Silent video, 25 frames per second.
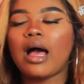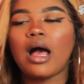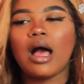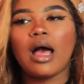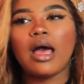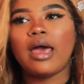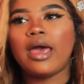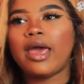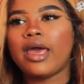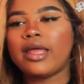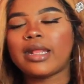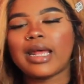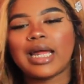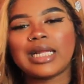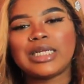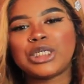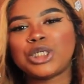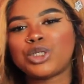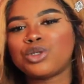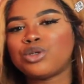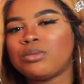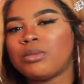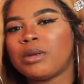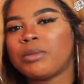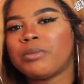And I
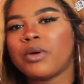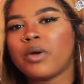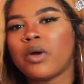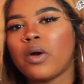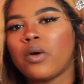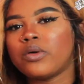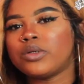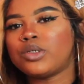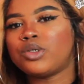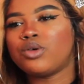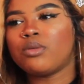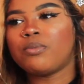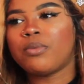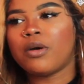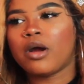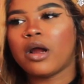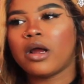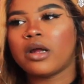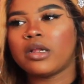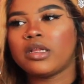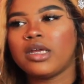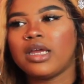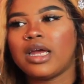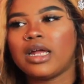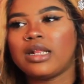just remember going to a
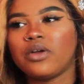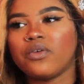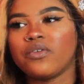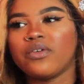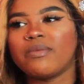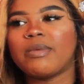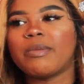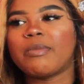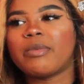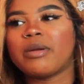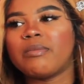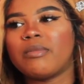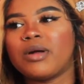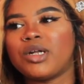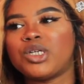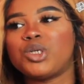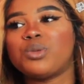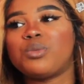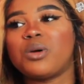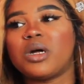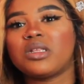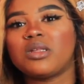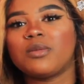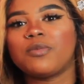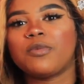party. I don't remember much
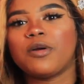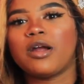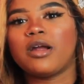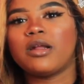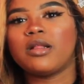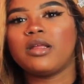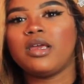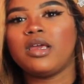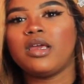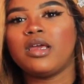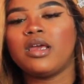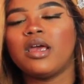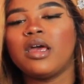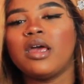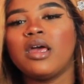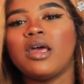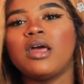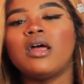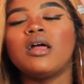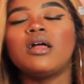about the party.